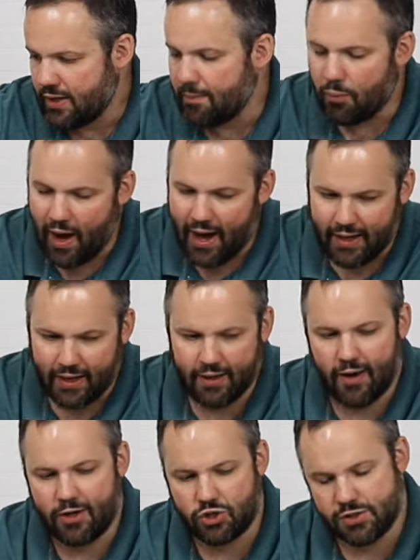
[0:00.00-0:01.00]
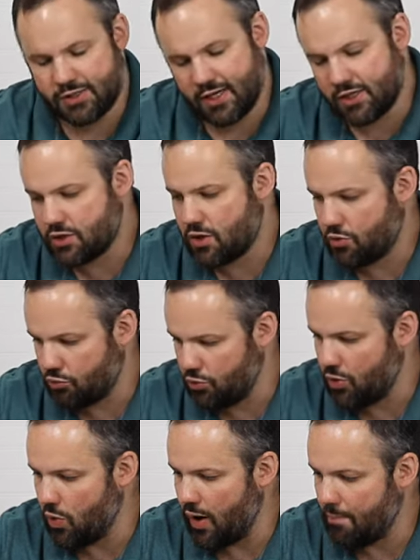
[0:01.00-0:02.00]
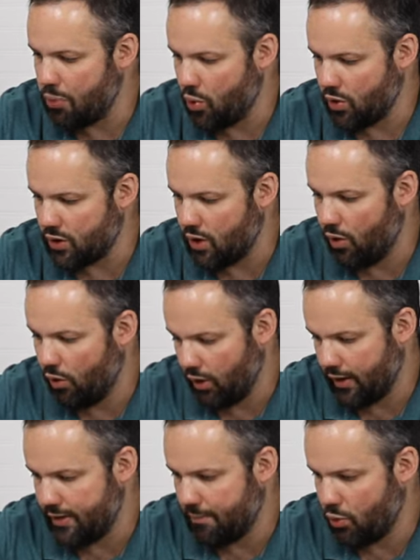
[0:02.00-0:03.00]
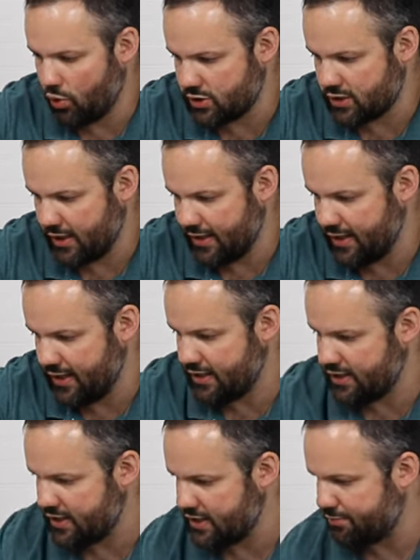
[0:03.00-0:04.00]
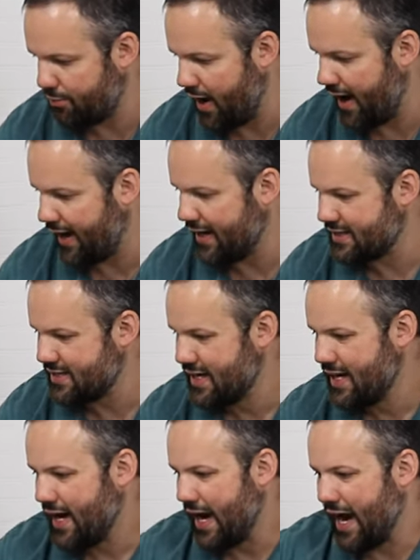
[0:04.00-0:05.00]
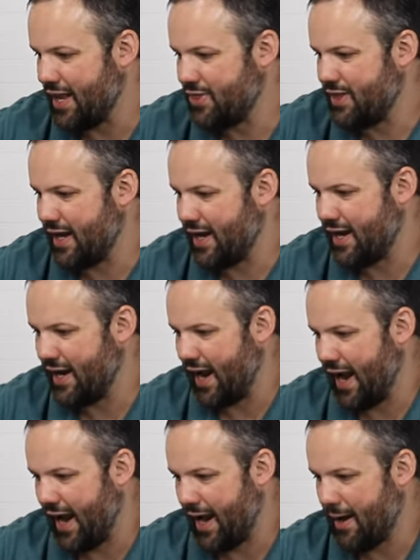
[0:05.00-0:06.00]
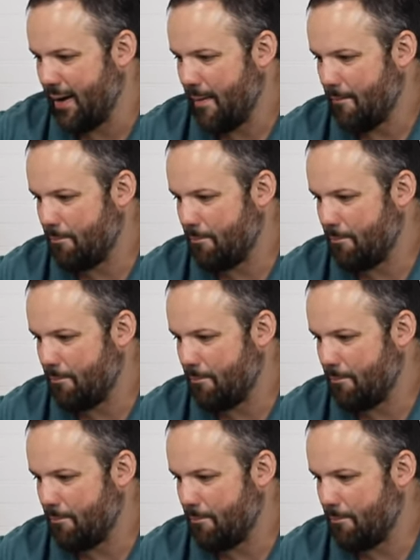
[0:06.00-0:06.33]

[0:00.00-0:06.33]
the bracket, I should say through a, a, hole in the porcelain into these brackets. And then a